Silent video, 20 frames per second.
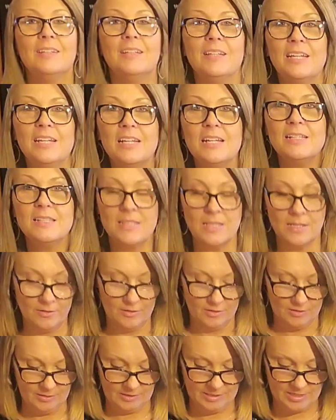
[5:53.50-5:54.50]
like I said
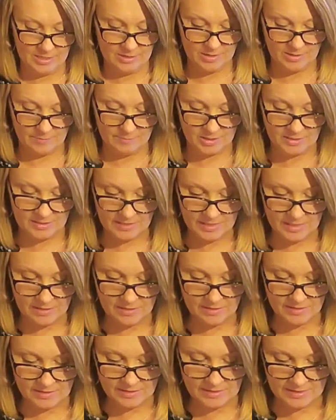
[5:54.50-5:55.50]
earlier, I'm just here
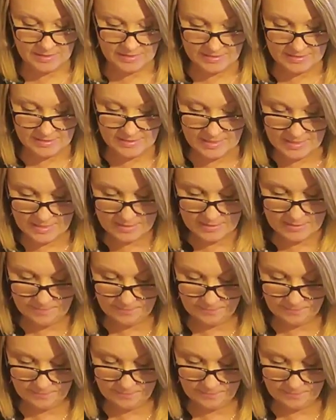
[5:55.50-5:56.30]
in Tennessee and